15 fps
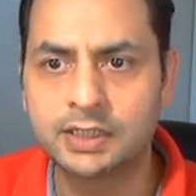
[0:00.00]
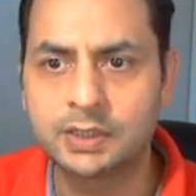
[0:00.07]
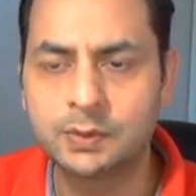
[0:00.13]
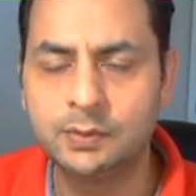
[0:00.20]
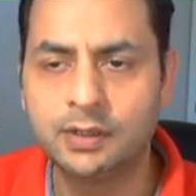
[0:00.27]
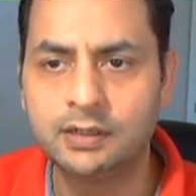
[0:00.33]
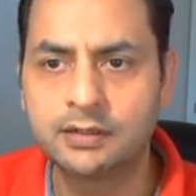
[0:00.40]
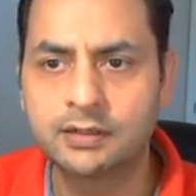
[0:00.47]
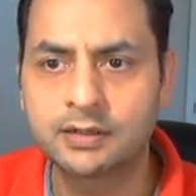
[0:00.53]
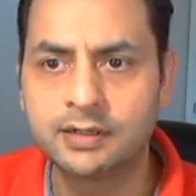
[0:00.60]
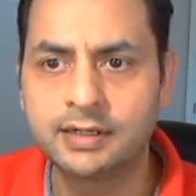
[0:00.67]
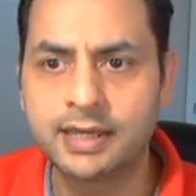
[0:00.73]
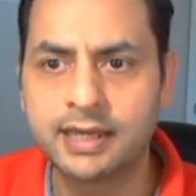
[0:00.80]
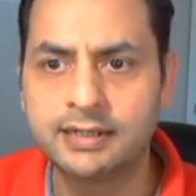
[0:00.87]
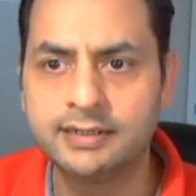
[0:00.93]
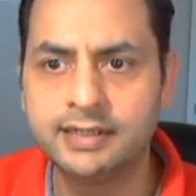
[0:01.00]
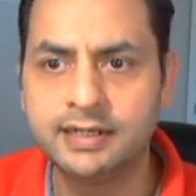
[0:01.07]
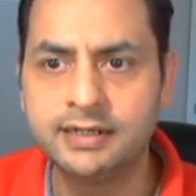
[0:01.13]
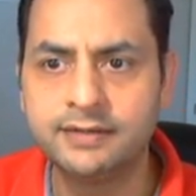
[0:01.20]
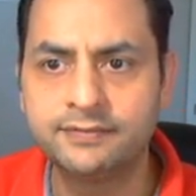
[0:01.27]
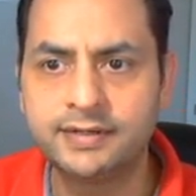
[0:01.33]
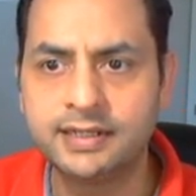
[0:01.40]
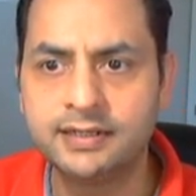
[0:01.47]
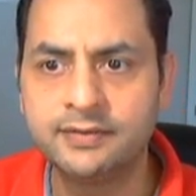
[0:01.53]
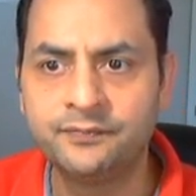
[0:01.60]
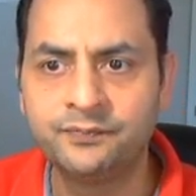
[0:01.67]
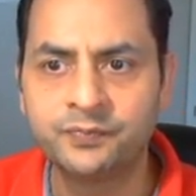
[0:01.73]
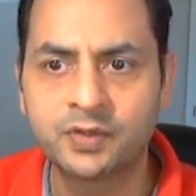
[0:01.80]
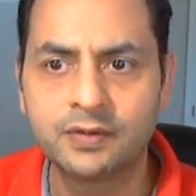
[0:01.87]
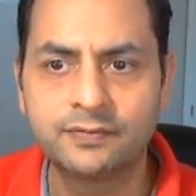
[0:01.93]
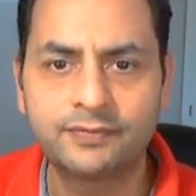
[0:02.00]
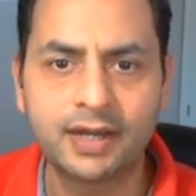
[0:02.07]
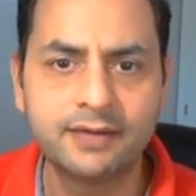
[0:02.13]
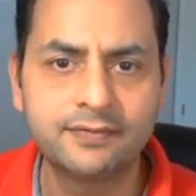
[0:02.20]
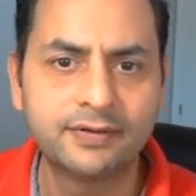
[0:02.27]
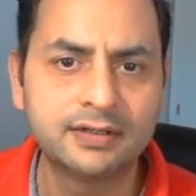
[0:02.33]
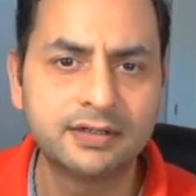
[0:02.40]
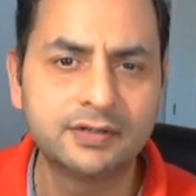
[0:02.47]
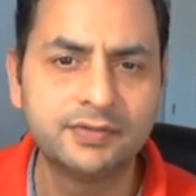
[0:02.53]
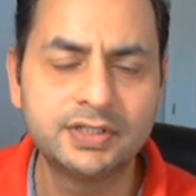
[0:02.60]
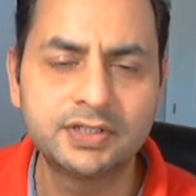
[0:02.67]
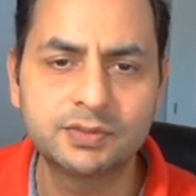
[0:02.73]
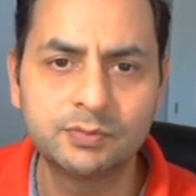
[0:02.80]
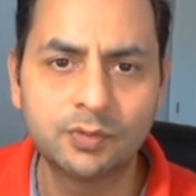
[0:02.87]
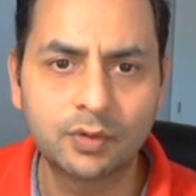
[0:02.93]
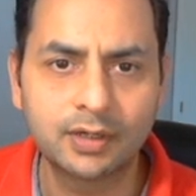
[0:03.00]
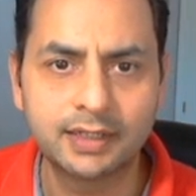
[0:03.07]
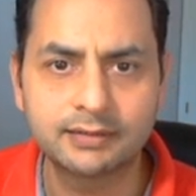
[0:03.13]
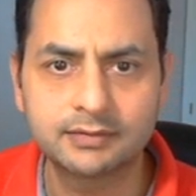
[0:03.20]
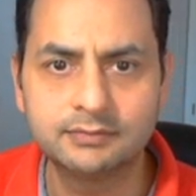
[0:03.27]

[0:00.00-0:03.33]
200, and then Nifty 500, which is more like